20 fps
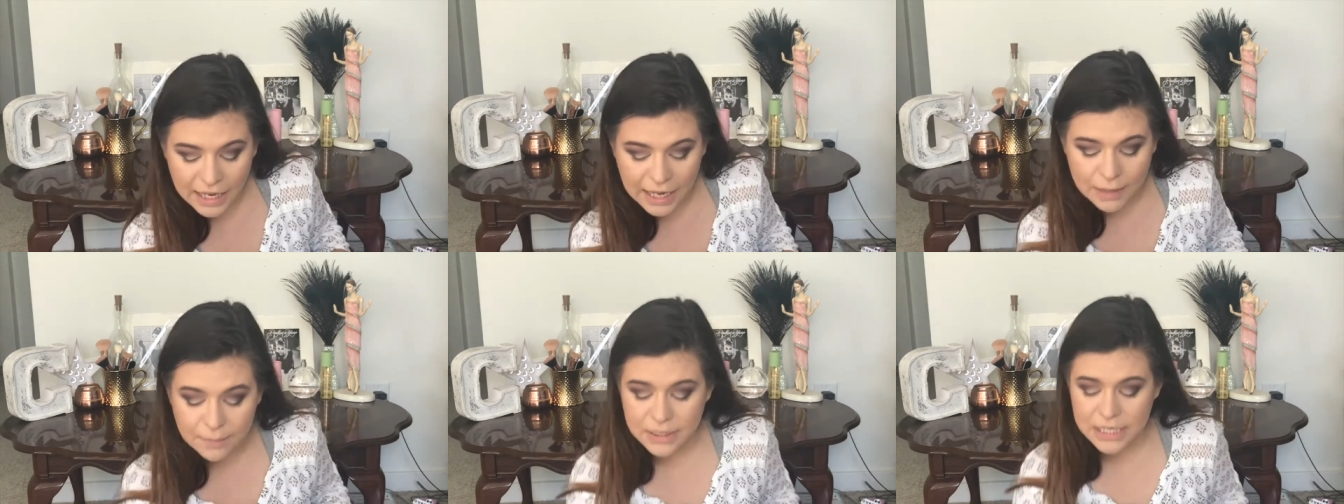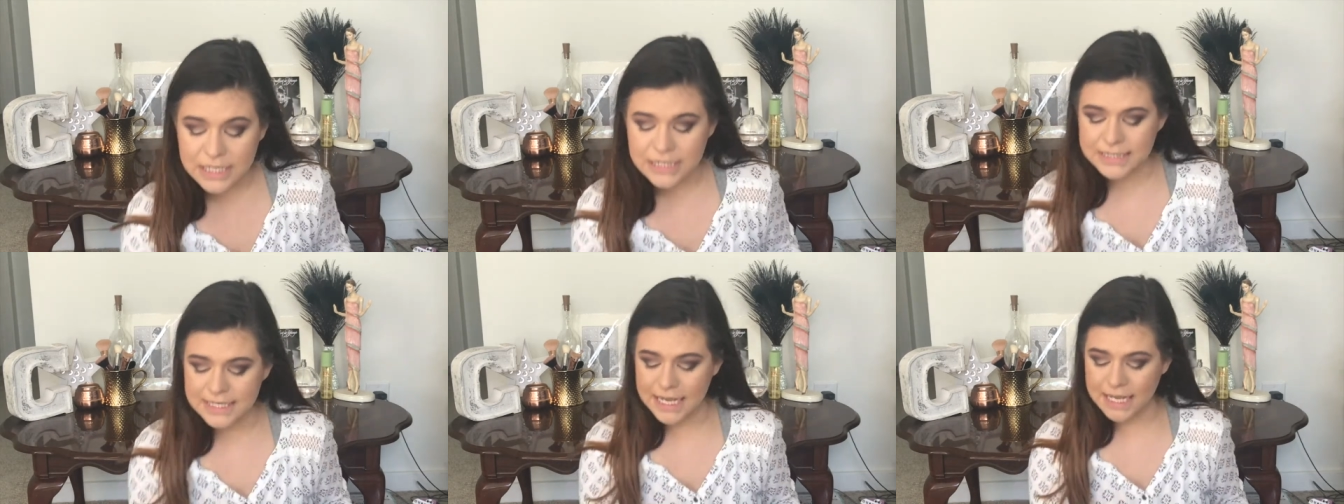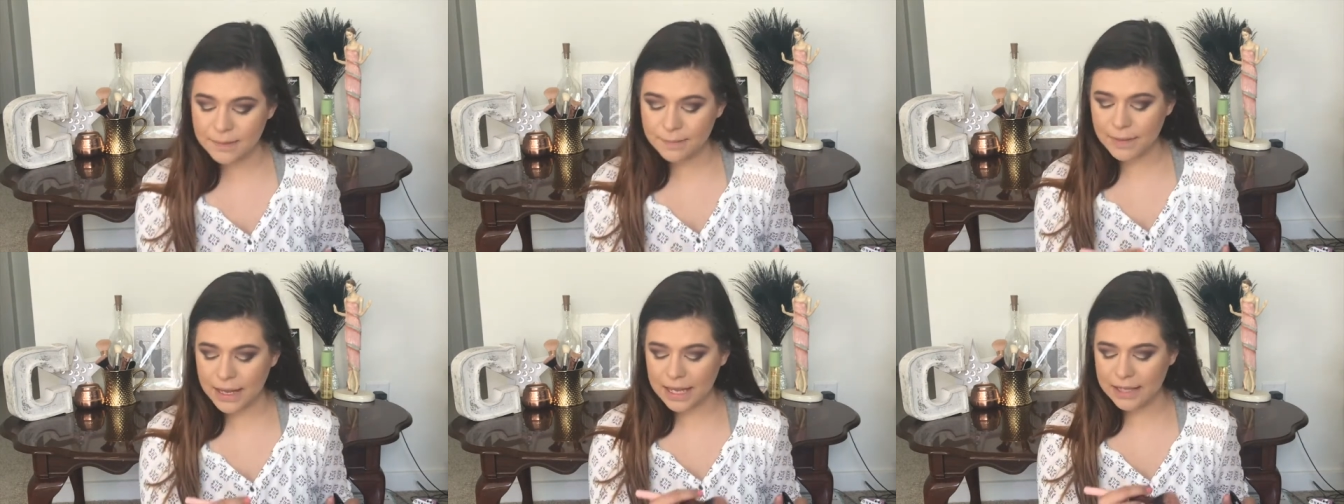I'm gonna
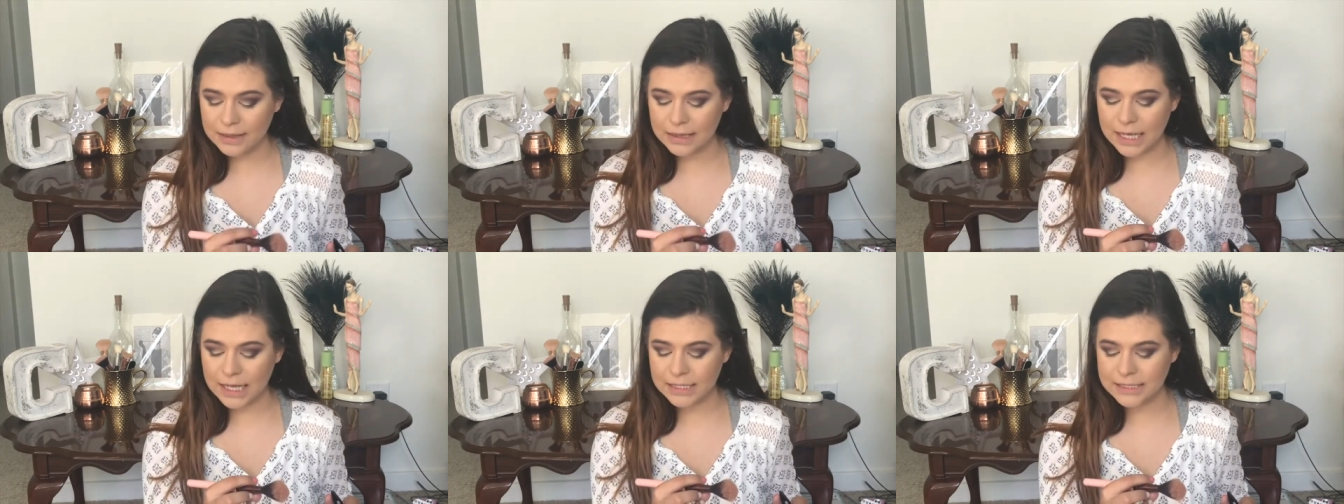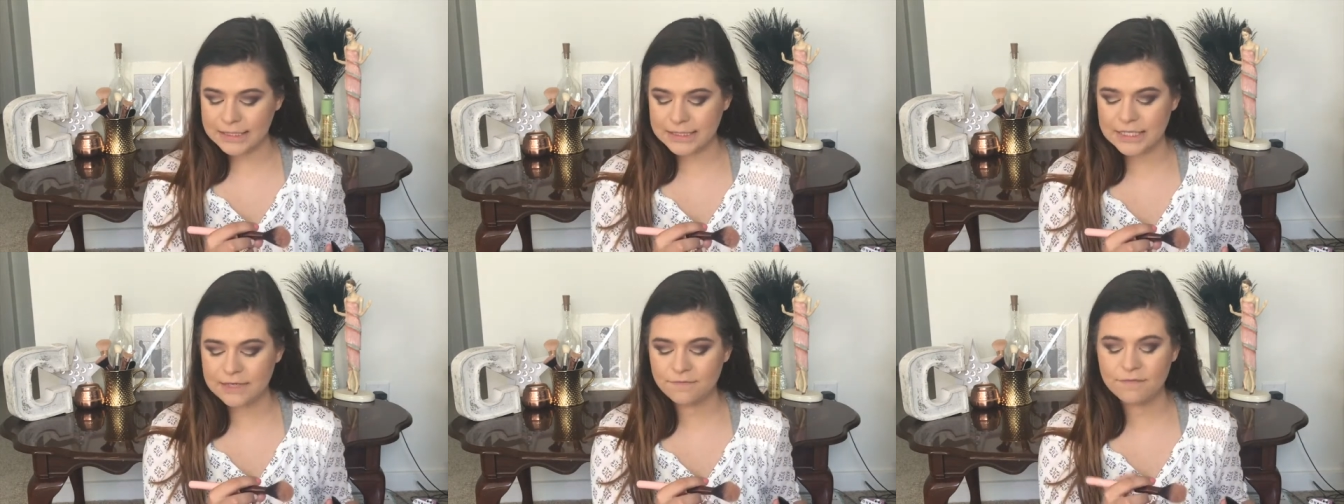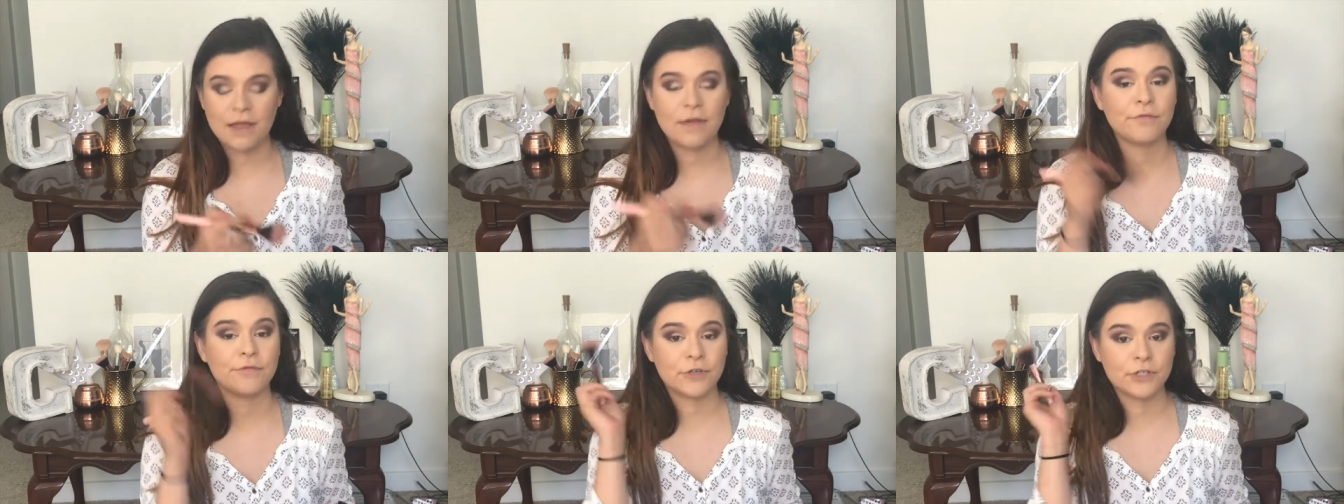take my Luxie
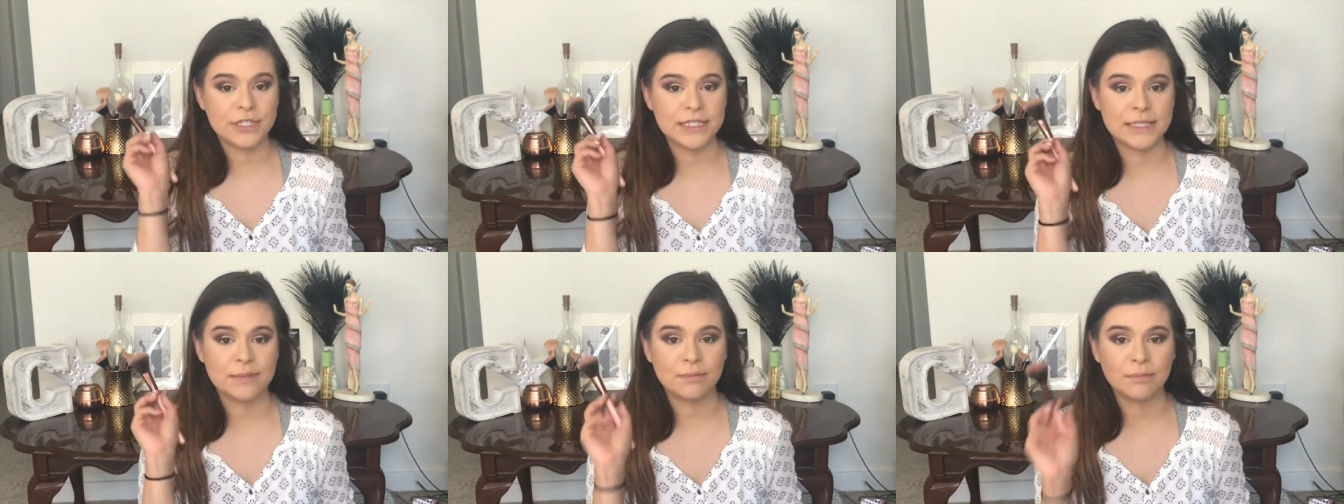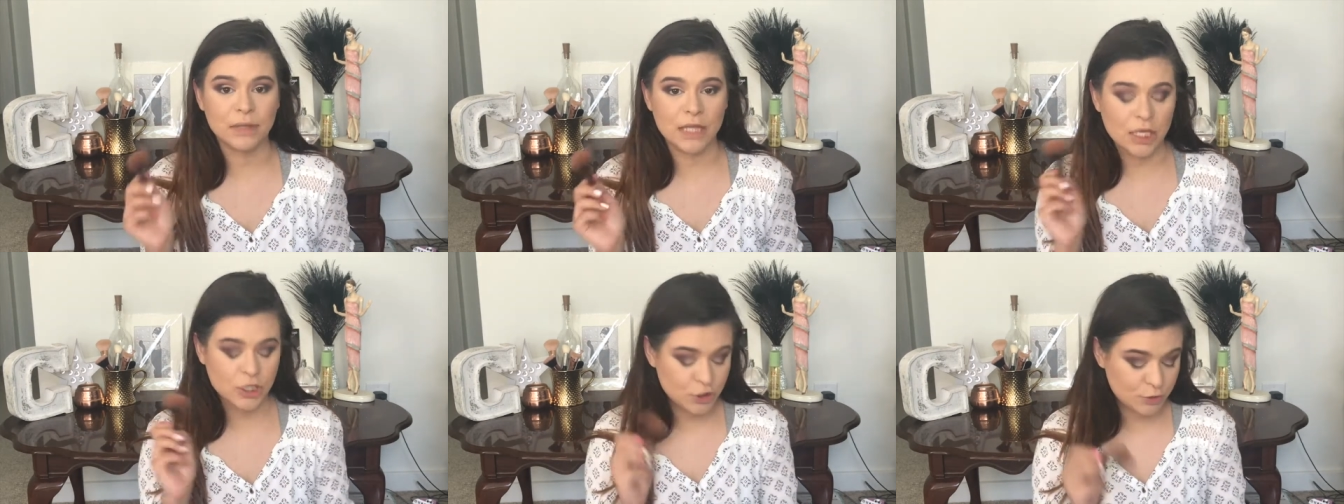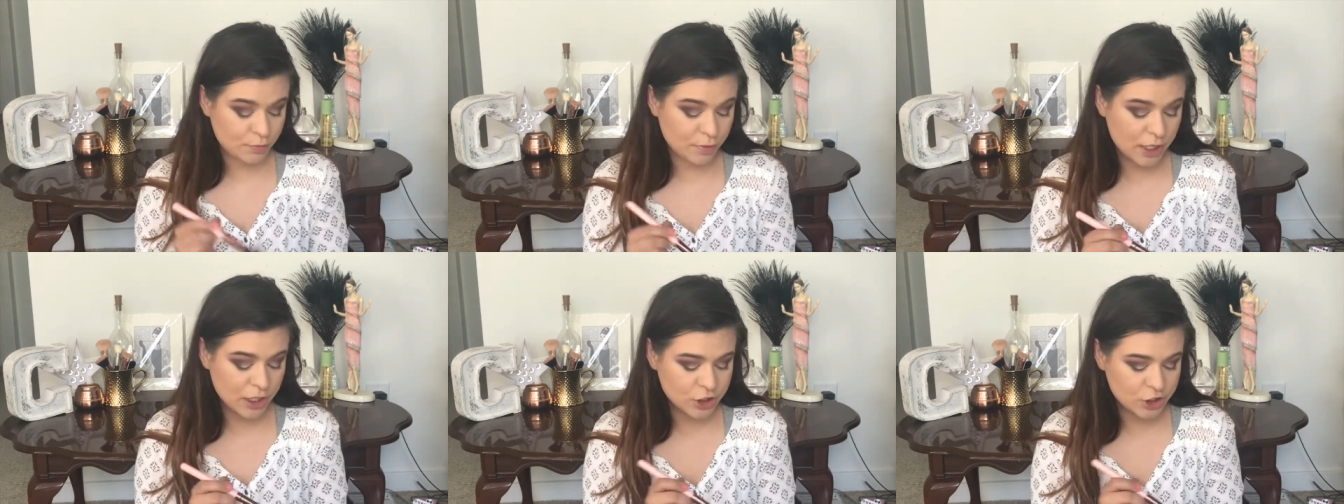514 blush
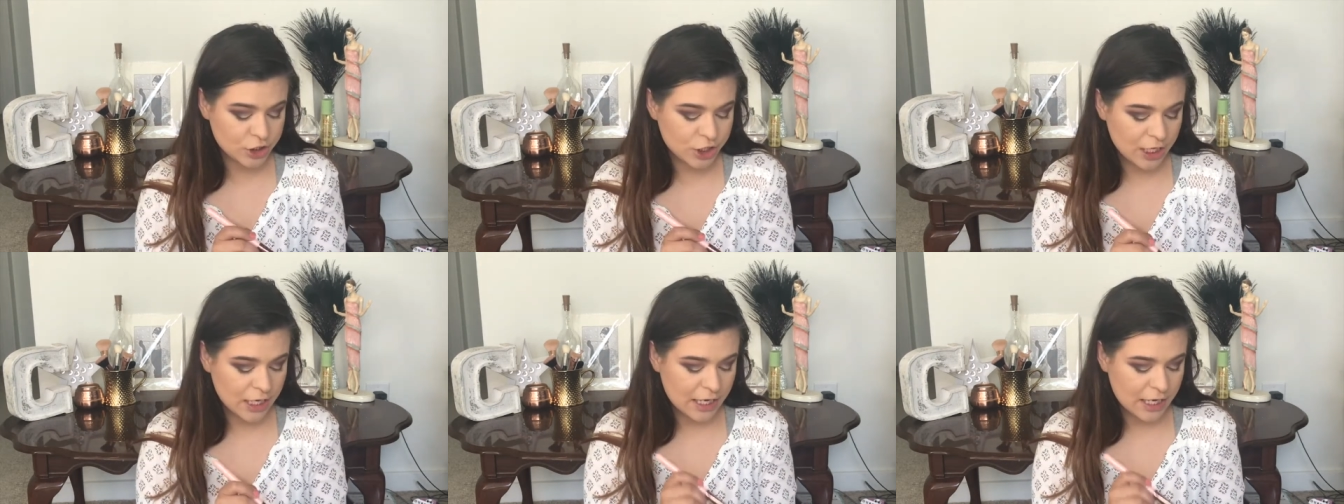brush